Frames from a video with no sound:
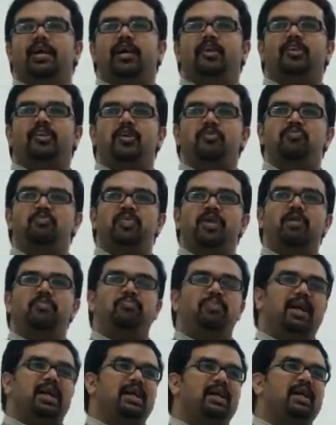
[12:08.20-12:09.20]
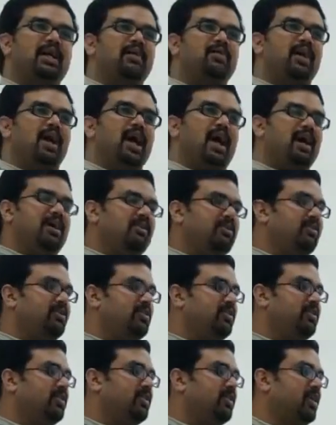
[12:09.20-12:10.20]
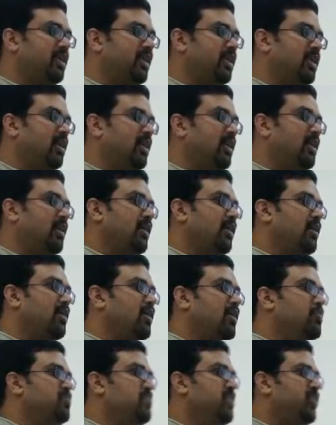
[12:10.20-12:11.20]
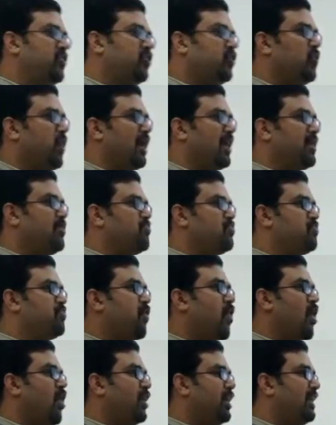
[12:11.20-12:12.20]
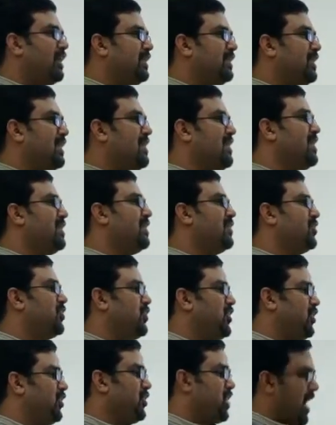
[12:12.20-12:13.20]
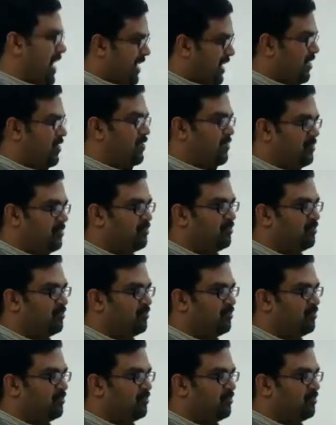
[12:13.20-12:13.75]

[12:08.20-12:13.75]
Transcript: A simple pen drive has missed one important thing in its design.